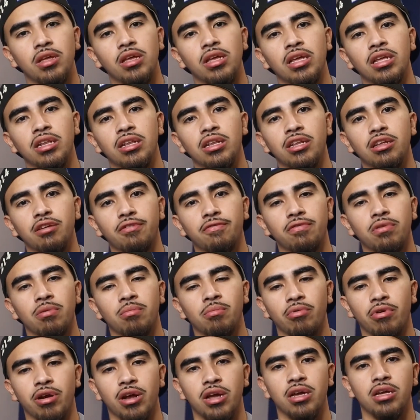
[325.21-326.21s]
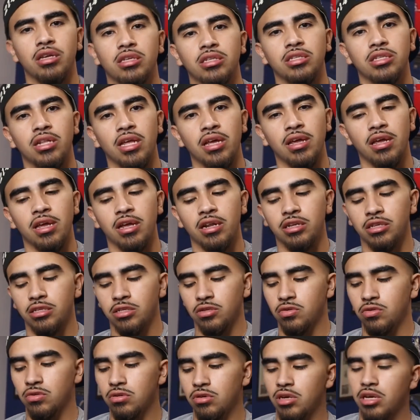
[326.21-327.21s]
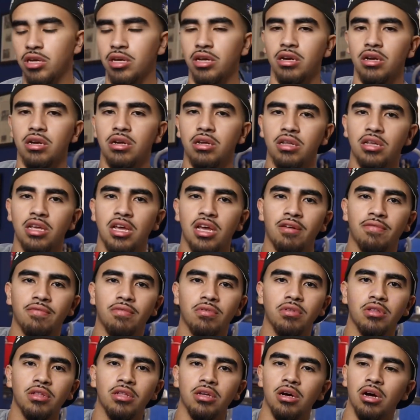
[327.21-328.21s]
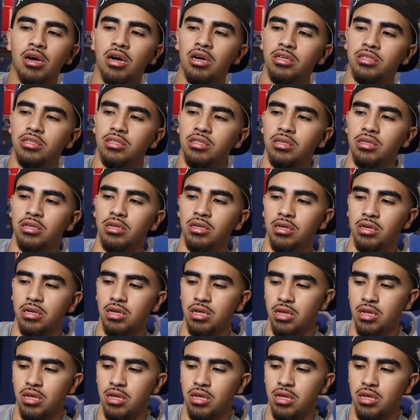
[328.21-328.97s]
in different brands, like Andis Cool Care, and you have the Oster.